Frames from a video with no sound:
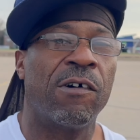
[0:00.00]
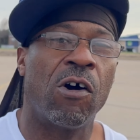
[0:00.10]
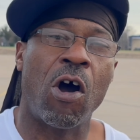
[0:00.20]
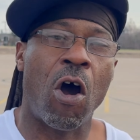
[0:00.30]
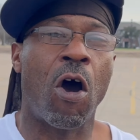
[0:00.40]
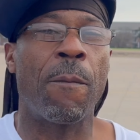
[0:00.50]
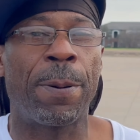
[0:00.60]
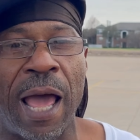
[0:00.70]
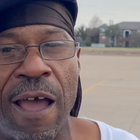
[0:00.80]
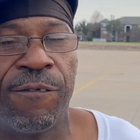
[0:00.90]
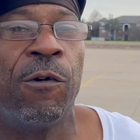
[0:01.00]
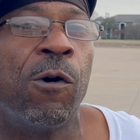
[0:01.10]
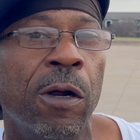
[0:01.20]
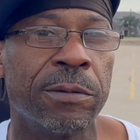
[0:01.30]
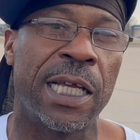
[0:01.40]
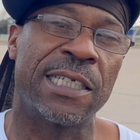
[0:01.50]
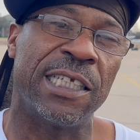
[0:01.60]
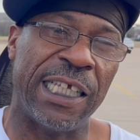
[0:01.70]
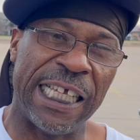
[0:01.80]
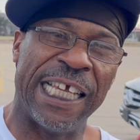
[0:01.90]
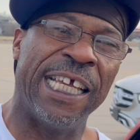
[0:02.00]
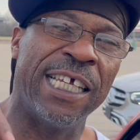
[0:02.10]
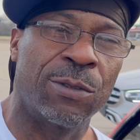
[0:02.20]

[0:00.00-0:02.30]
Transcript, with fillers: on all platforms. That's is